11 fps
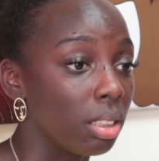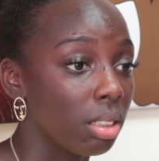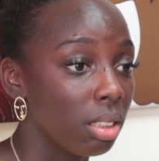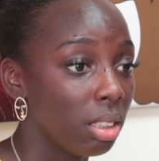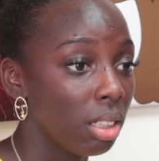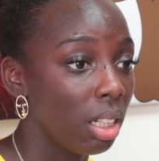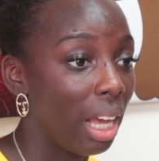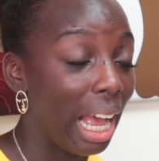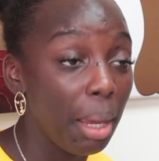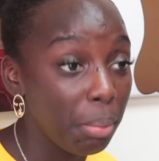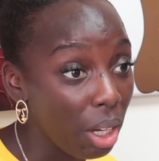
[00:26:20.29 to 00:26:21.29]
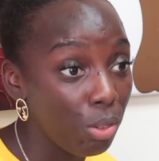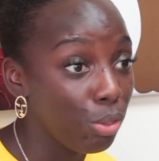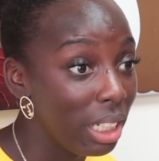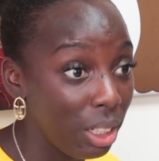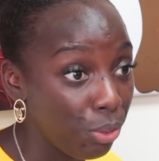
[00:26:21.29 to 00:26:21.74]
Yeah, I'm a
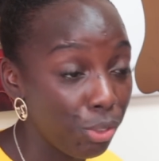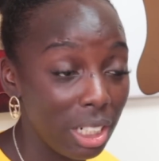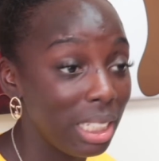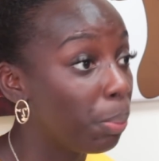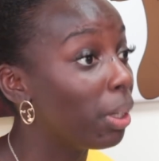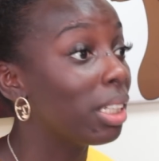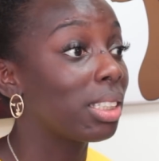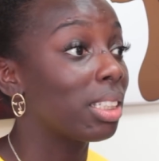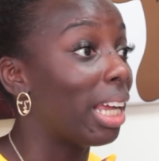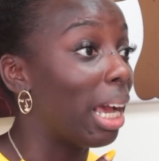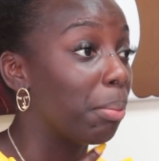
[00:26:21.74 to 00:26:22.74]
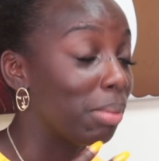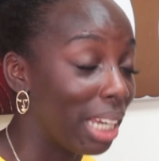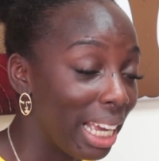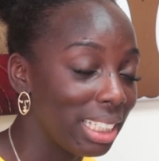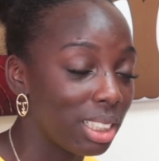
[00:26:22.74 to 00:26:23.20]
really friendly person. I'm
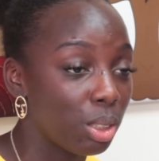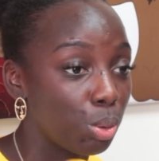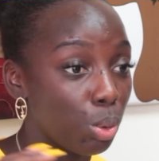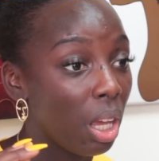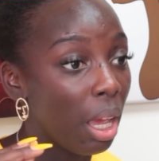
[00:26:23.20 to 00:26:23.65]
nice.